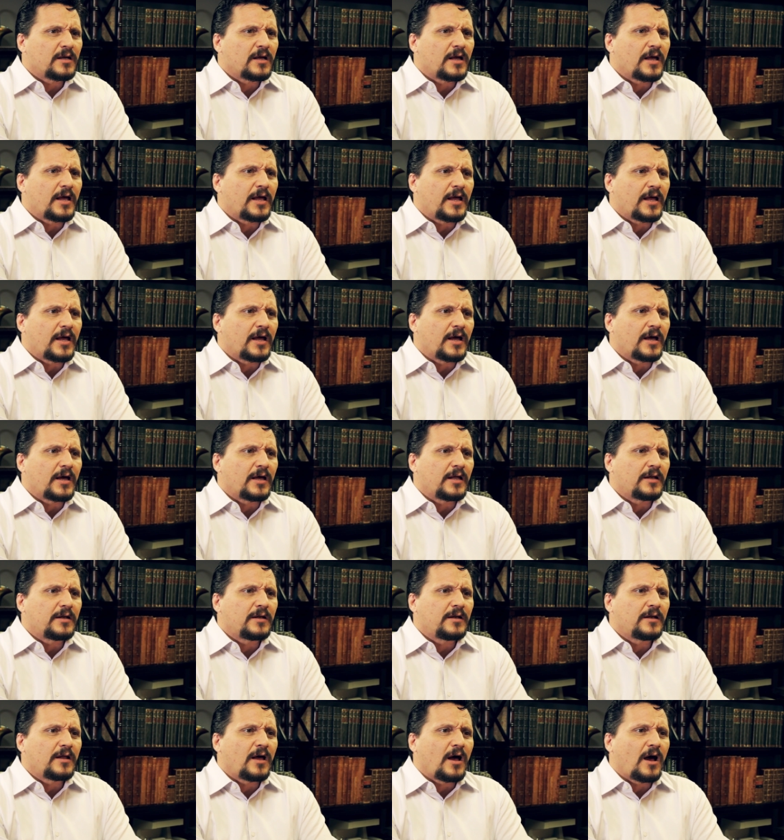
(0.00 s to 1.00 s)

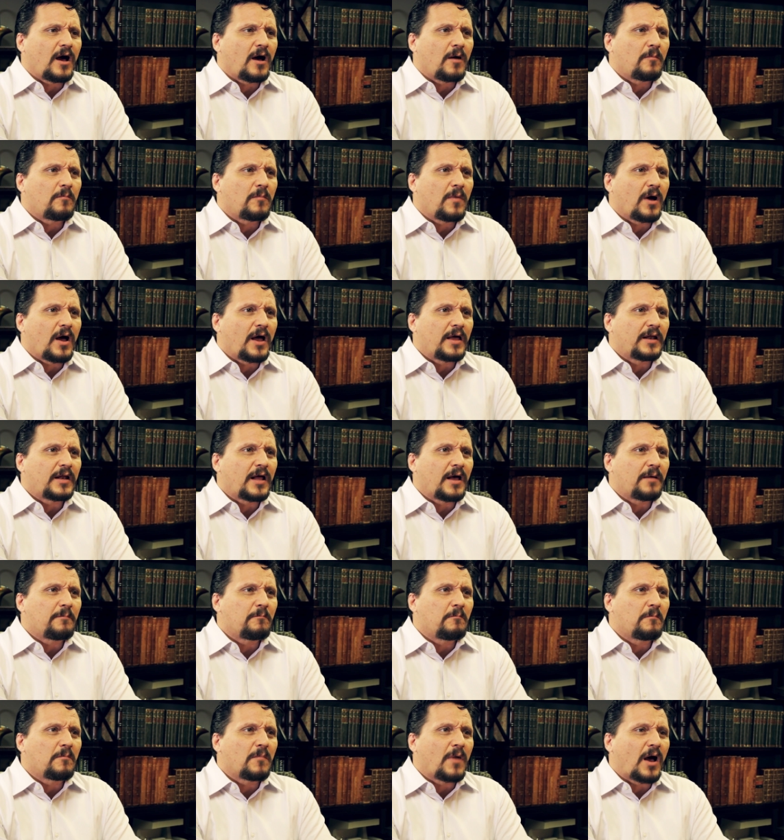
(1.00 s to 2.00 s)
and um, and
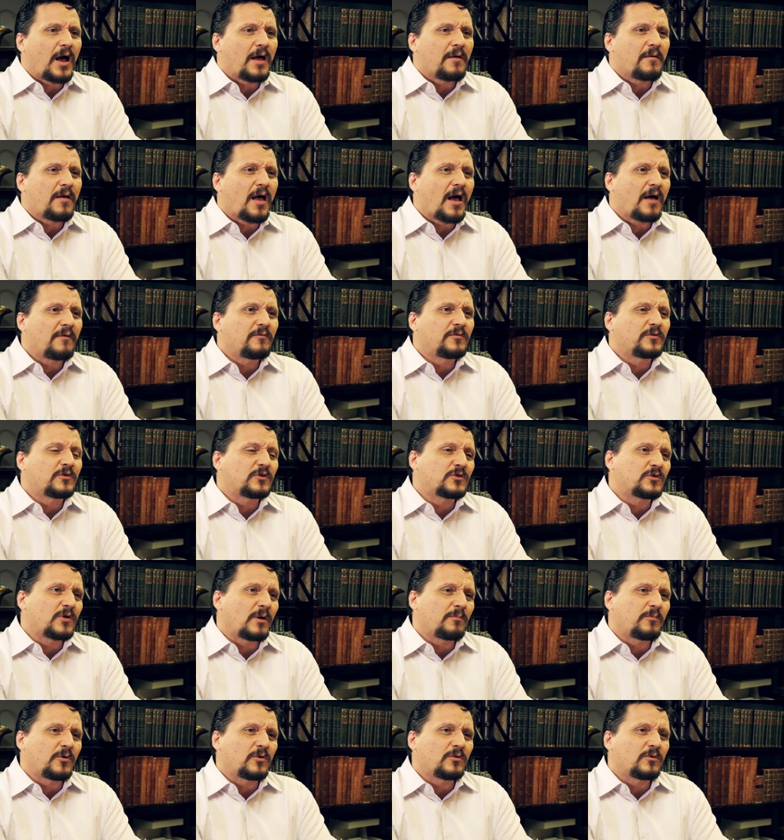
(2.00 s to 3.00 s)
I'm I have
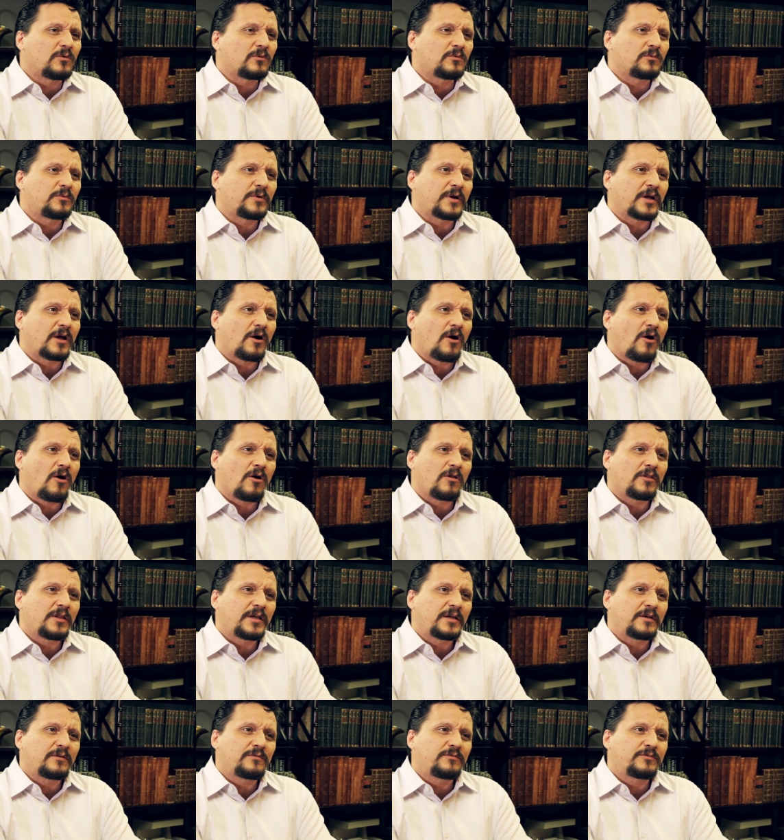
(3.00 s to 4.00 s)
trouble
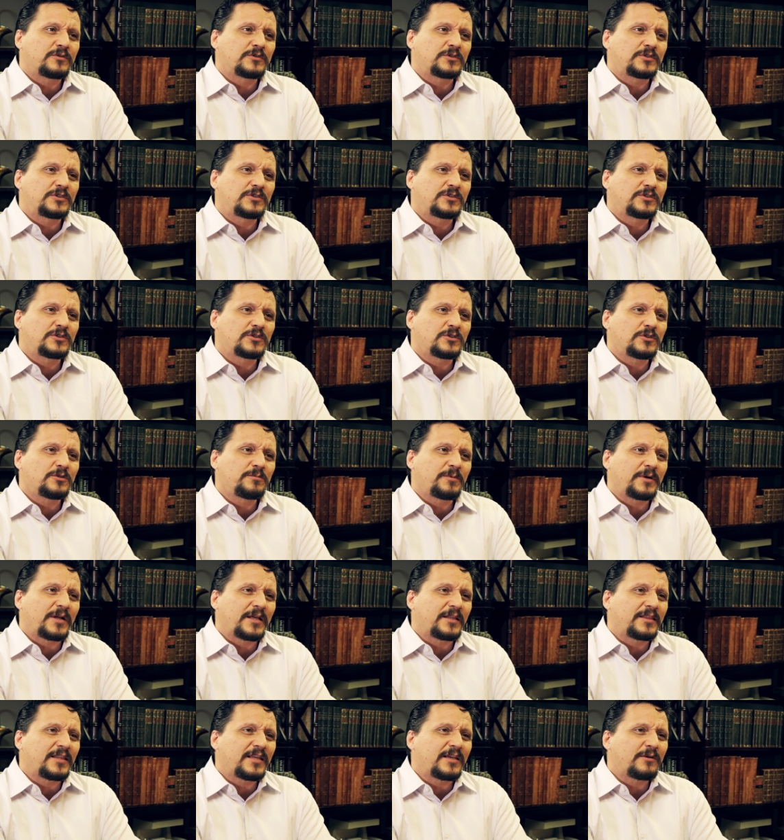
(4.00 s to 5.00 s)
recalling for sure,
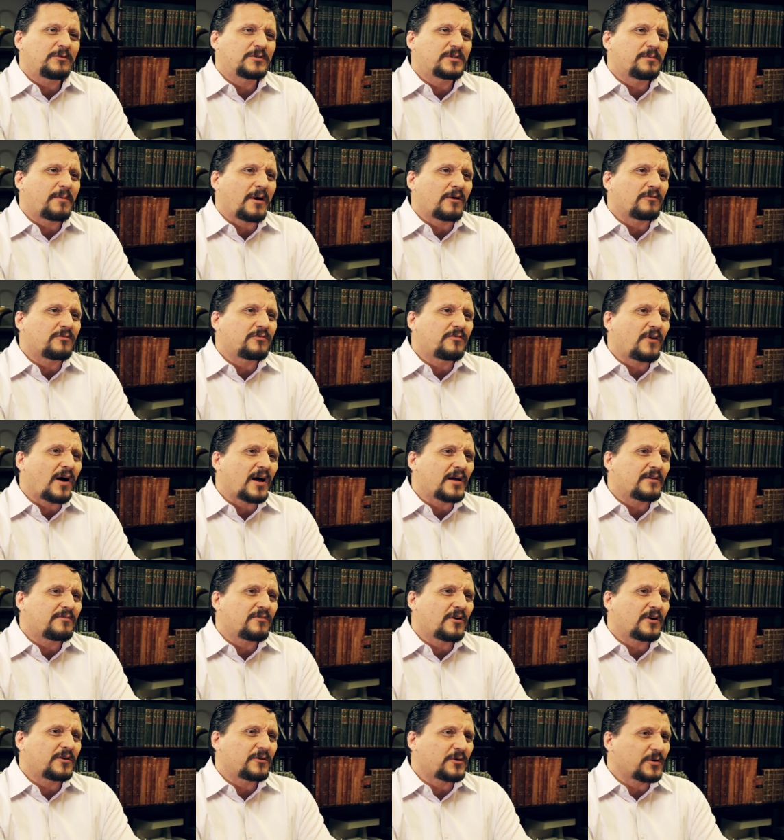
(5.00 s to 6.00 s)
but I think it was about
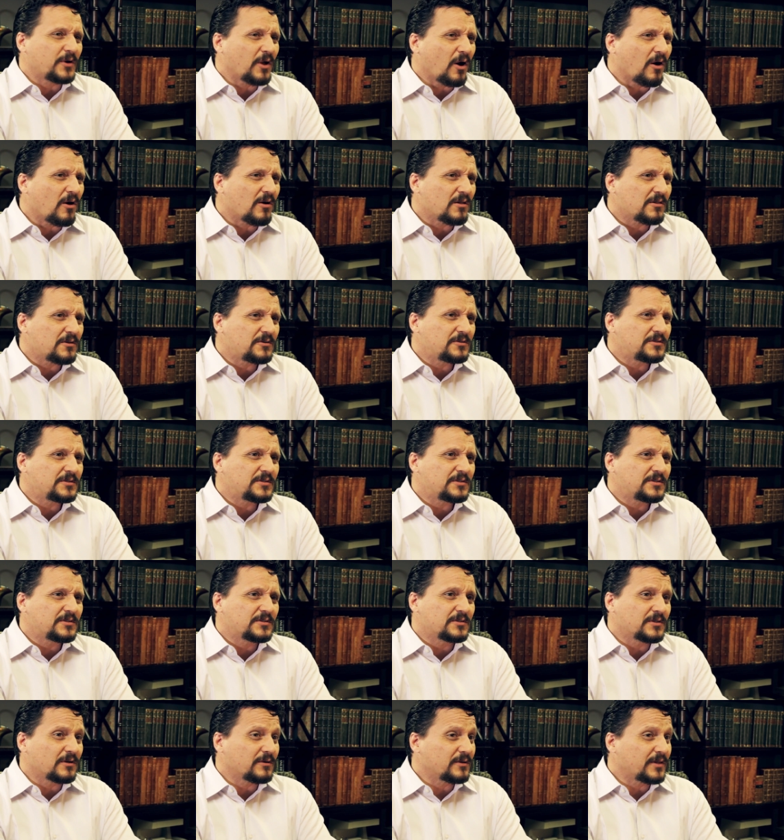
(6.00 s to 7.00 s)
five hundred dollars.
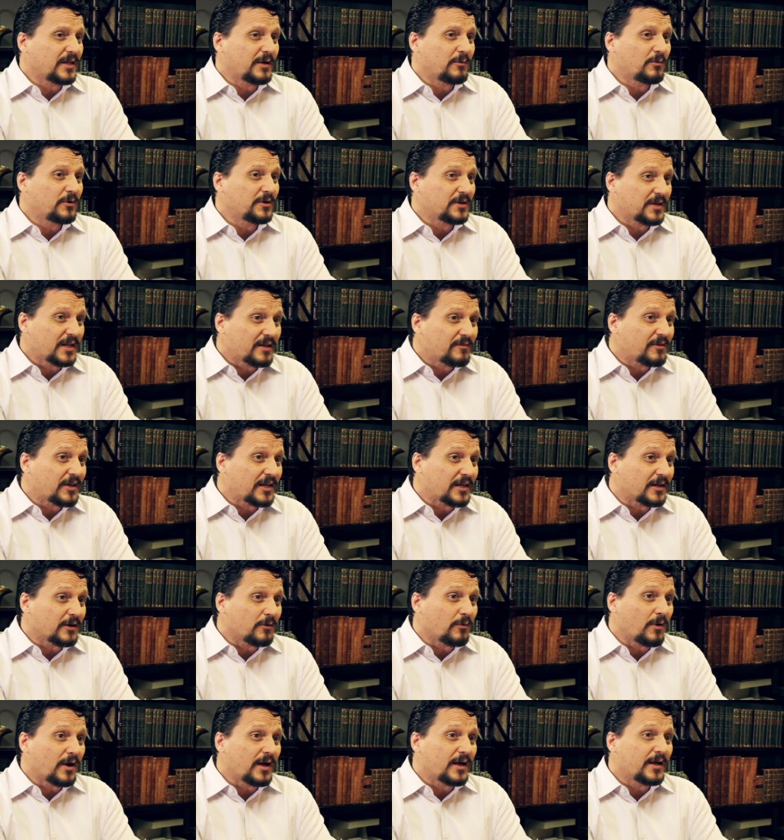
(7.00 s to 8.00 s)
So they weren't giving
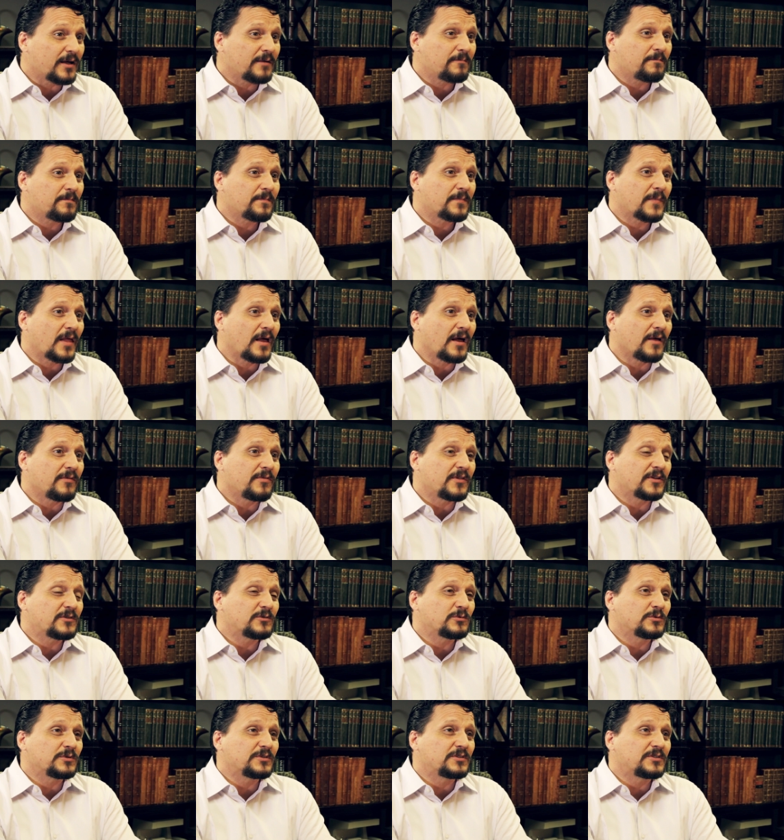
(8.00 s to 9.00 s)
it away, and
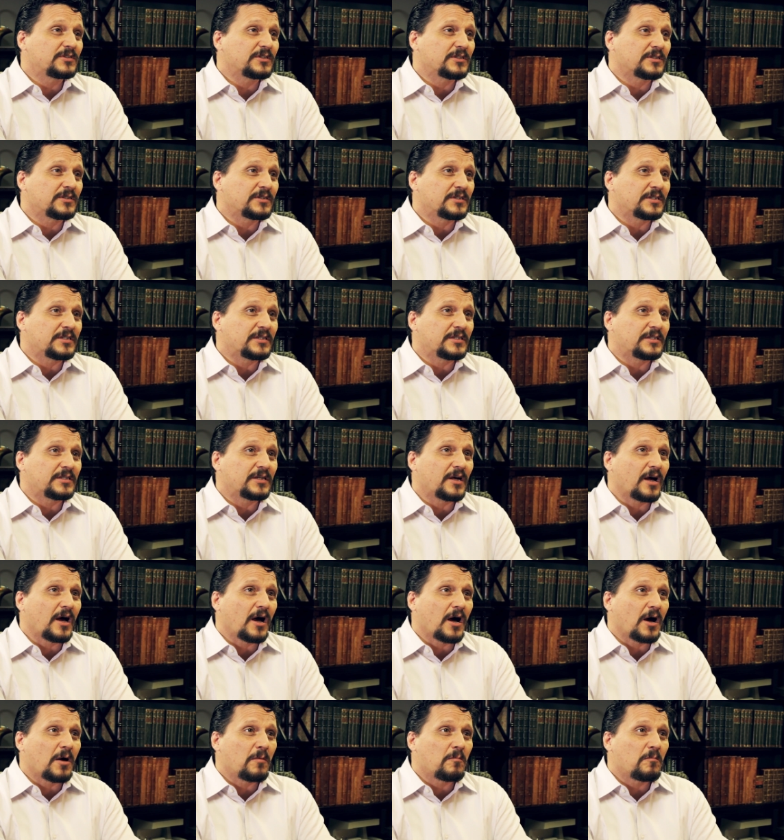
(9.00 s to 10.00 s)
this was in the
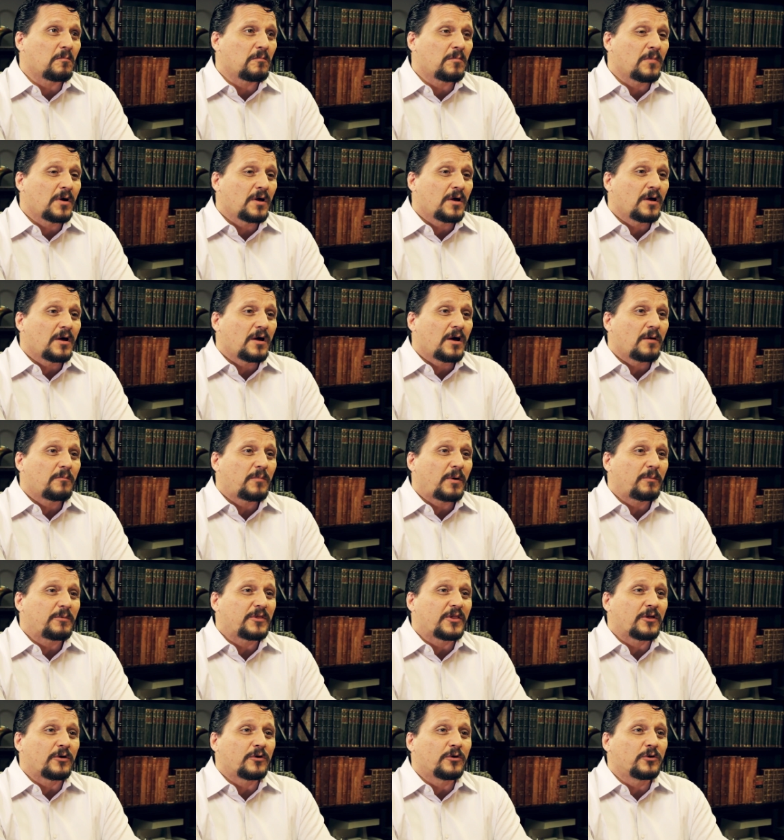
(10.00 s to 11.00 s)
um,
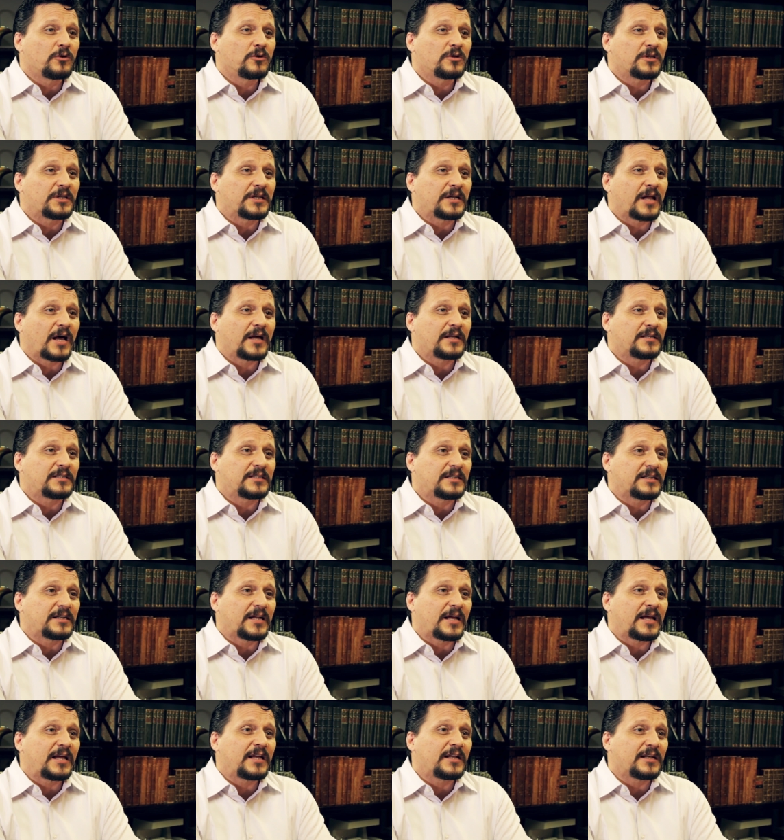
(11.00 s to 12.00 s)
probably the early
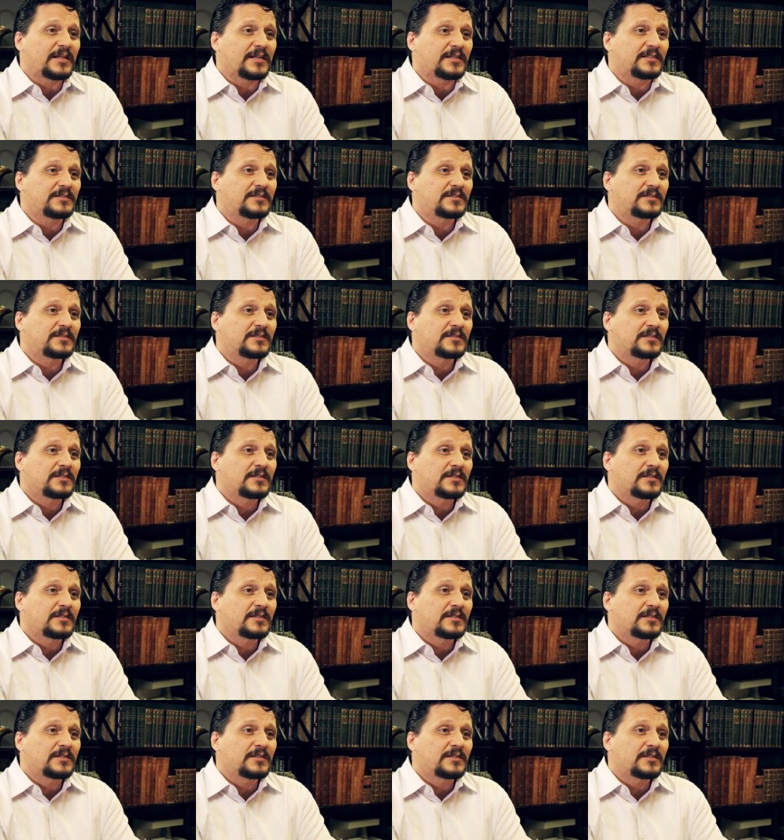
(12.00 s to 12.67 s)
1980s,